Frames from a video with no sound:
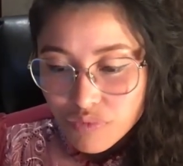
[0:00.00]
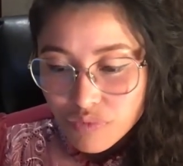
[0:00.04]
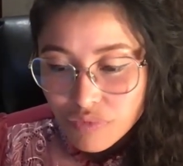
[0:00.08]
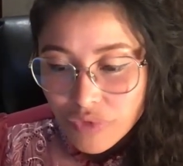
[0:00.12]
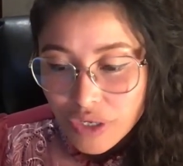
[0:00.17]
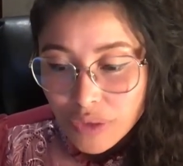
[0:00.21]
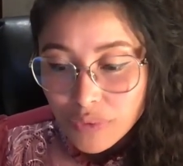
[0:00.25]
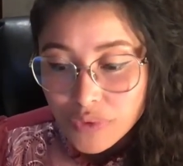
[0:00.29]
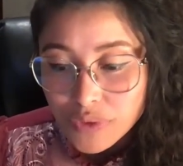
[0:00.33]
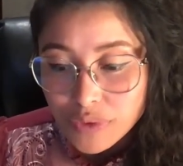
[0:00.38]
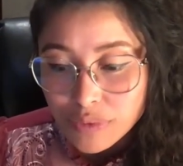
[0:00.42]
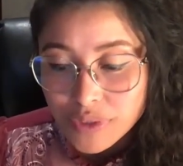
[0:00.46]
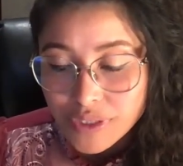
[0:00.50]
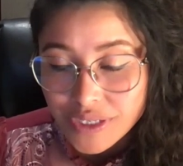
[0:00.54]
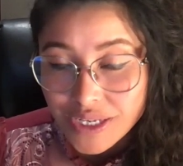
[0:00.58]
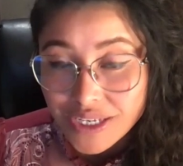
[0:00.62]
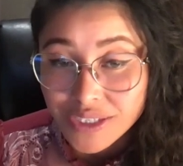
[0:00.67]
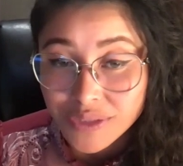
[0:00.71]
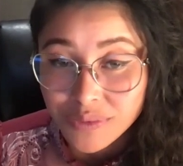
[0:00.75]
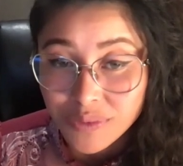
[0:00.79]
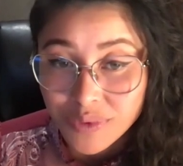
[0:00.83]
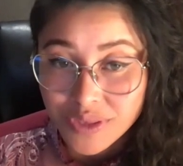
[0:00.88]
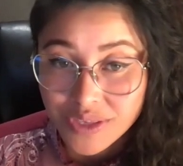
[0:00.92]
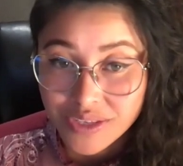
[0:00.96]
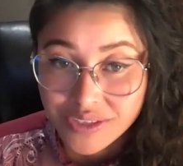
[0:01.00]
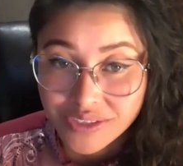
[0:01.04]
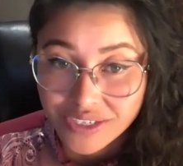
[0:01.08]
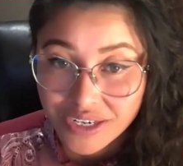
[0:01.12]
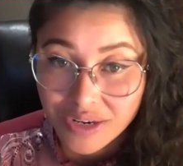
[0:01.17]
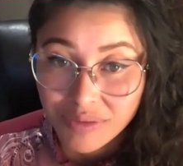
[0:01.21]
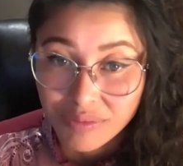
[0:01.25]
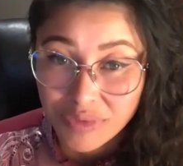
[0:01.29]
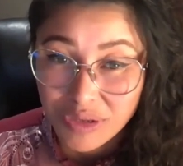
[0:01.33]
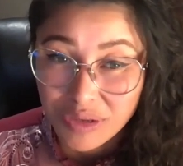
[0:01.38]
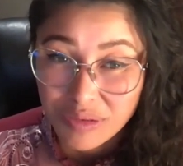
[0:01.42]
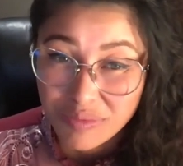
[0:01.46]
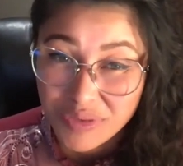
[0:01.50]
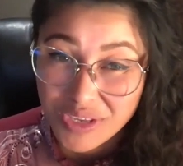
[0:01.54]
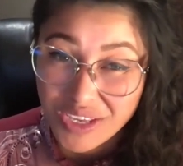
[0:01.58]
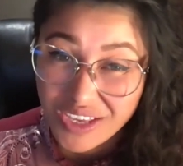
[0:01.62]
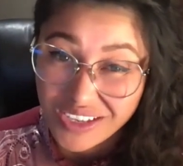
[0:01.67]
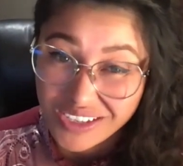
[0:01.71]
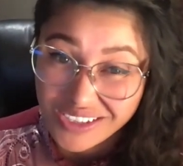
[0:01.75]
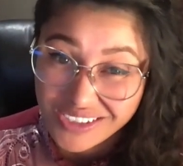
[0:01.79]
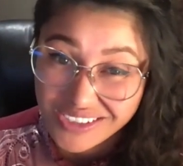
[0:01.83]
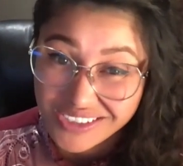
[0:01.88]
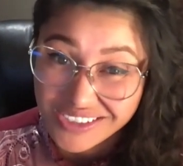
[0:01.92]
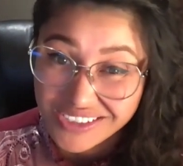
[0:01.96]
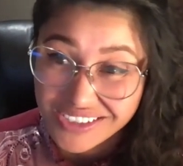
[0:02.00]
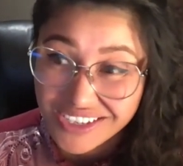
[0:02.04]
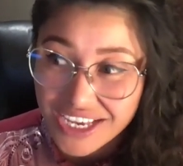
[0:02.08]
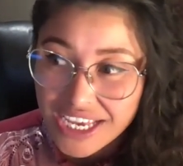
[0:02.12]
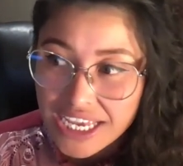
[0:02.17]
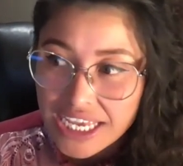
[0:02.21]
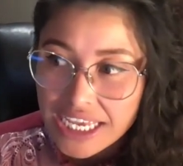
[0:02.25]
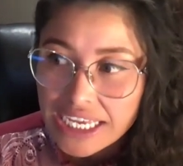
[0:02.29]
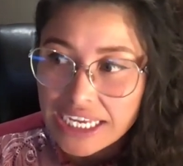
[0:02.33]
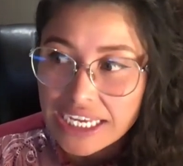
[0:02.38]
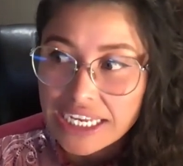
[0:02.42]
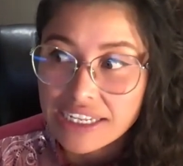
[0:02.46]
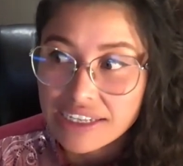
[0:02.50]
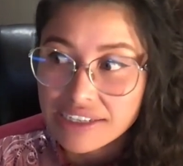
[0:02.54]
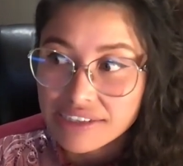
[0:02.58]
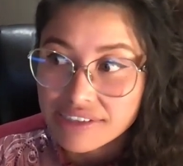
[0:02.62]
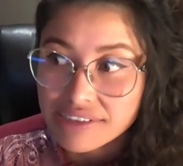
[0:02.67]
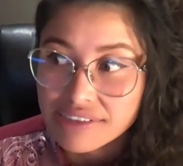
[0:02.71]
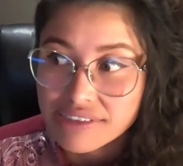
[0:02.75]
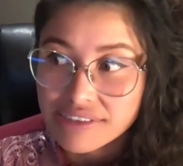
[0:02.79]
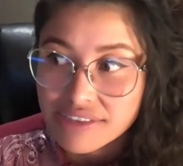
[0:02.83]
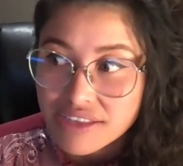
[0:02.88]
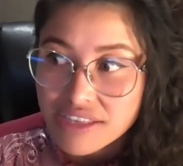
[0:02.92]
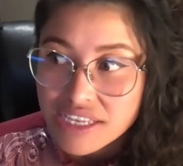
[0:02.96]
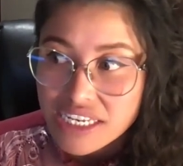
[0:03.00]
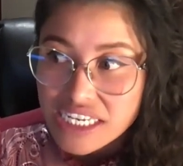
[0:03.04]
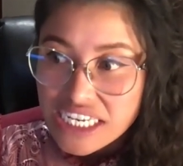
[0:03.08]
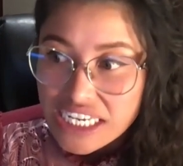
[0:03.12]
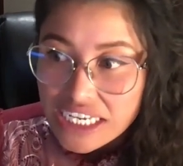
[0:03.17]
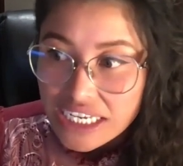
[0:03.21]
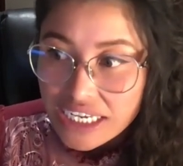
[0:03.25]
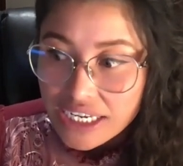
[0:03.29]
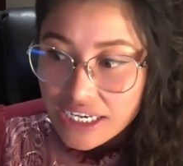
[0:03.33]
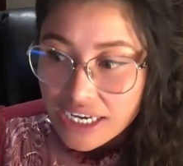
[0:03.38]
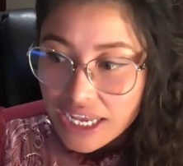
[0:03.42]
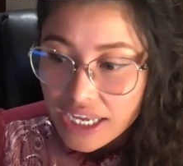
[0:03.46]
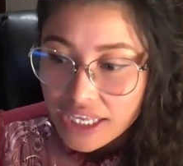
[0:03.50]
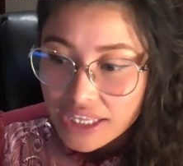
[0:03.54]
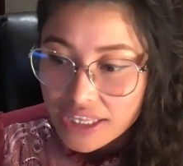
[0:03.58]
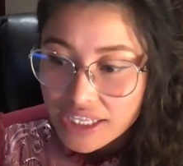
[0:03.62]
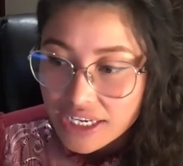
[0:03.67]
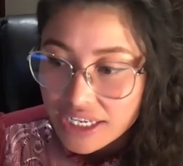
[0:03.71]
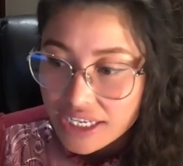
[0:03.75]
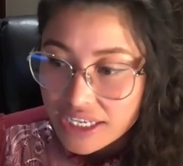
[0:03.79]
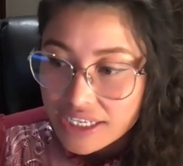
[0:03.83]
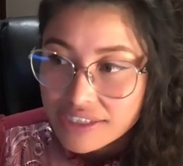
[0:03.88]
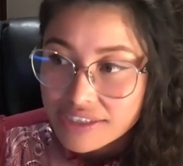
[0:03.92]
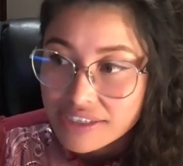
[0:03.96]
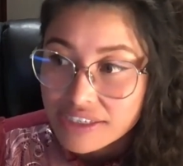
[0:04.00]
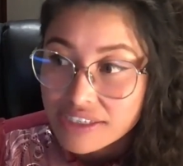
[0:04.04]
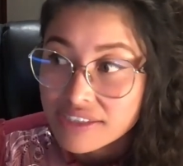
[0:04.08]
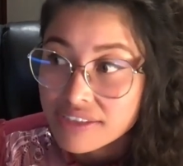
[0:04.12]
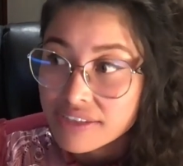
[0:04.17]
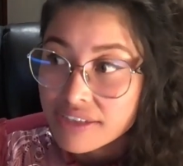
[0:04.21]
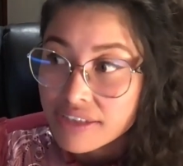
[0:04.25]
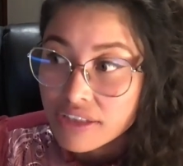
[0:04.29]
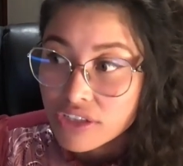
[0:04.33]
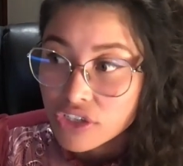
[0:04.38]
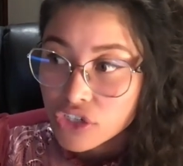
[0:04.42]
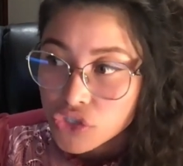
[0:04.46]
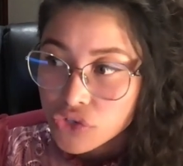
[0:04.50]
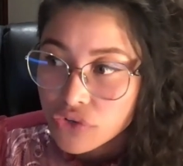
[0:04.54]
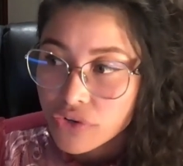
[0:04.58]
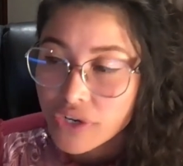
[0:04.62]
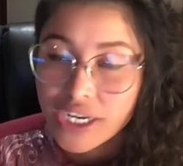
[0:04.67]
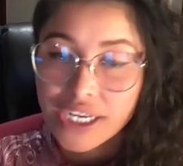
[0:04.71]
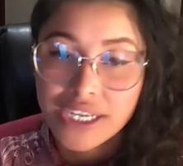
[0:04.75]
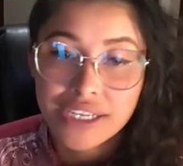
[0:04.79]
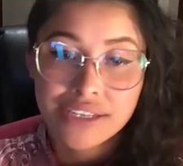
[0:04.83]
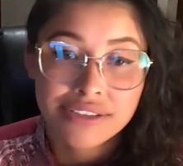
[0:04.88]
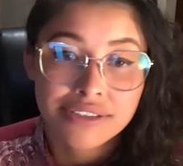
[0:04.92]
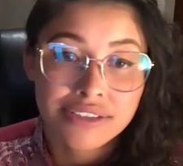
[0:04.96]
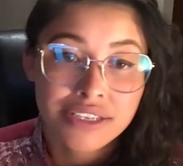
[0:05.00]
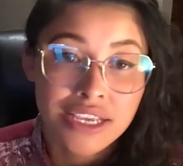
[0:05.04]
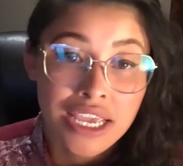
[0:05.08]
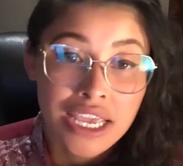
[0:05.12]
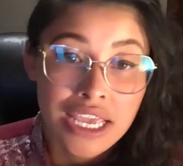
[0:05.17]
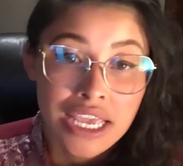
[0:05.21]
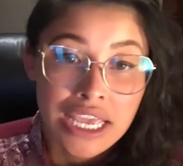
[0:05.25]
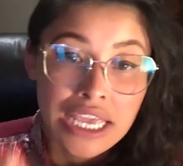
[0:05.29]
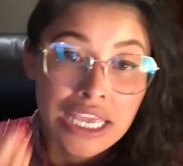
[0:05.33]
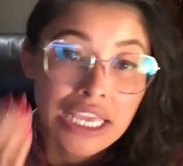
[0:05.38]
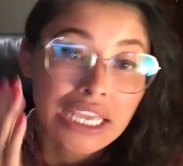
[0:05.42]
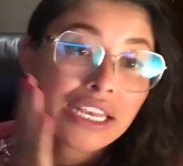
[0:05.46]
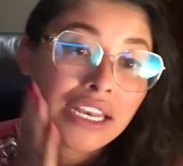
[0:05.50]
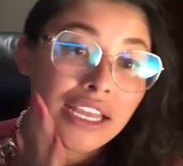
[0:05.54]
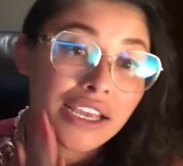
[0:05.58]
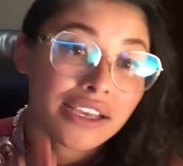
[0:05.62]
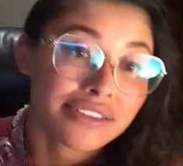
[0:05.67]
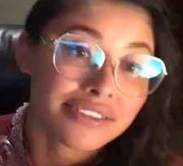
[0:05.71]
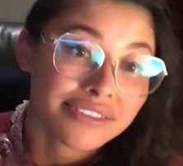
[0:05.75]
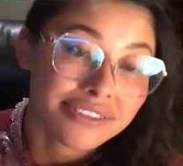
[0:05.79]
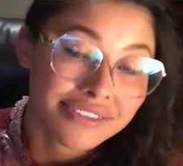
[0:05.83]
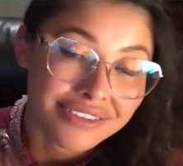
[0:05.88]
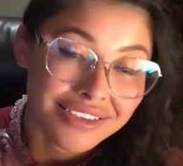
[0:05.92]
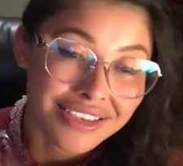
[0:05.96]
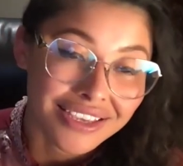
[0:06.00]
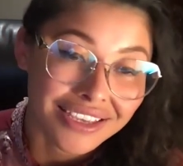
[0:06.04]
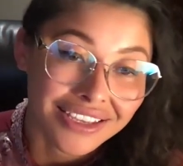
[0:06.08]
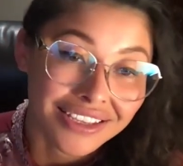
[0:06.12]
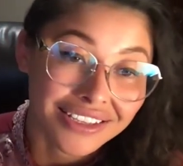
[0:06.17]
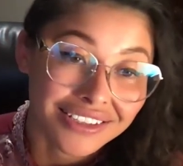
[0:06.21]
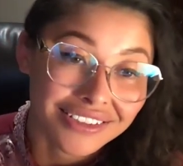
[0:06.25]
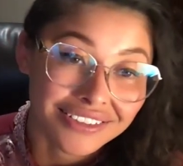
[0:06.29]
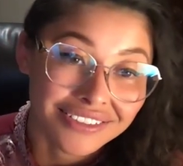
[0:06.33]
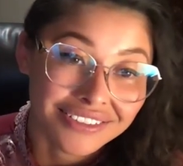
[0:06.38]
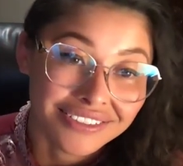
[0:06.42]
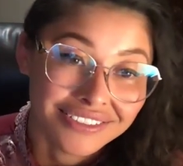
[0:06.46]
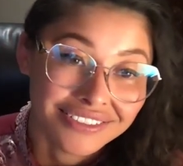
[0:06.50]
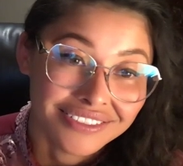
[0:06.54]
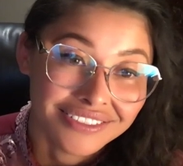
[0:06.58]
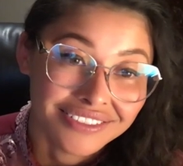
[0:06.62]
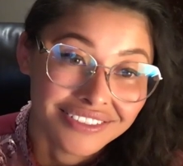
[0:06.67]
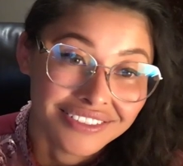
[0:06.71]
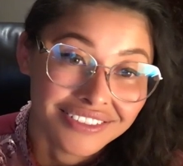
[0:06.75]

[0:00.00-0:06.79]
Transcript: He was obsessed with this number because it is the DNA that exists in the trees, in our skin,